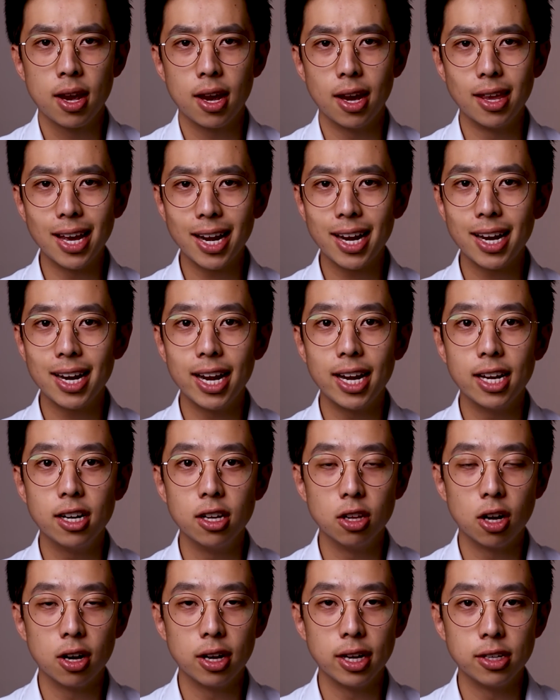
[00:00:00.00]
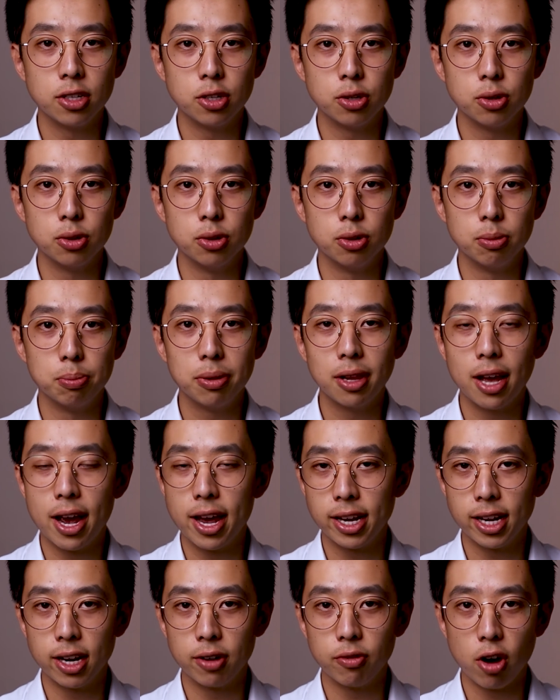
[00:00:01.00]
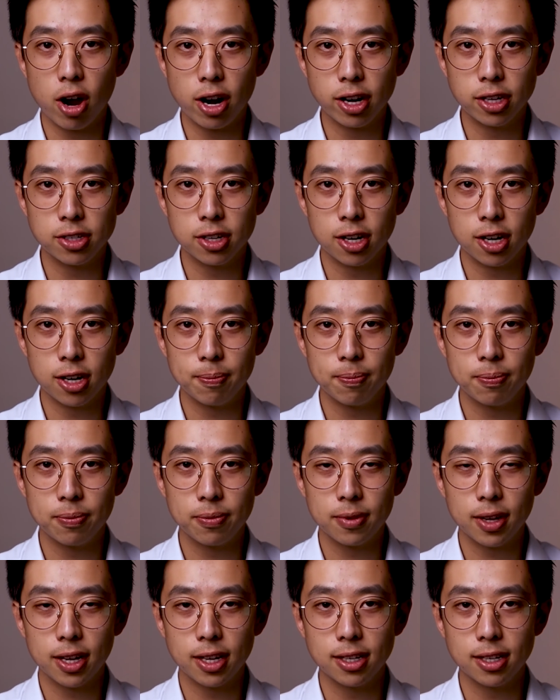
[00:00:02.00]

And that can eat a lot into planning and writing time,